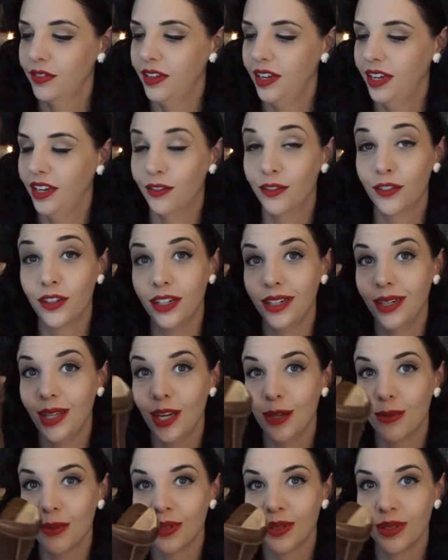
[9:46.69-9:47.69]
Anne of Green
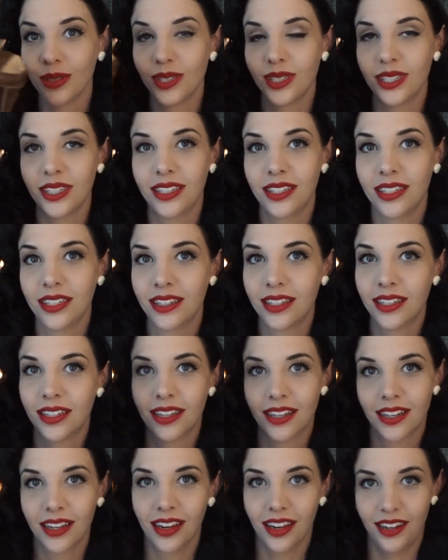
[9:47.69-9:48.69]
Gables
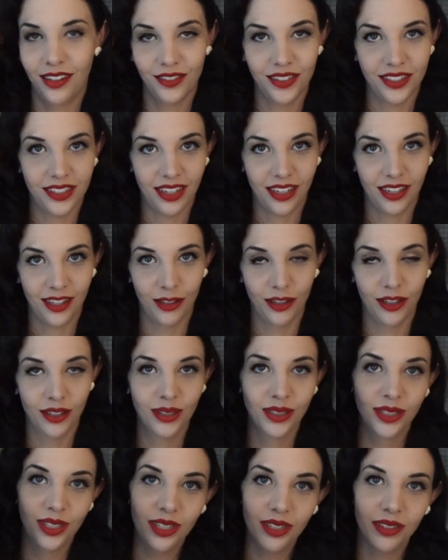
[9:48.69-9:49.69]
kind of style
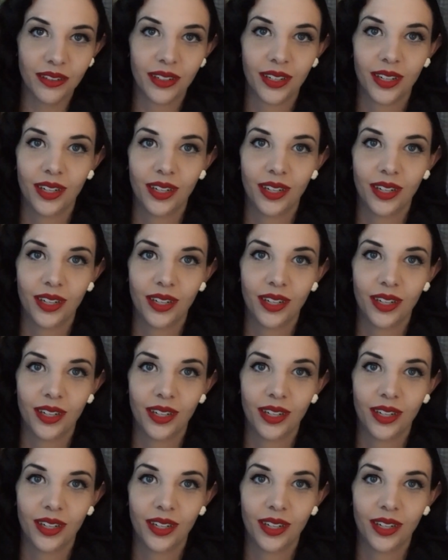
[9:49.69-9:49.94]
looks too.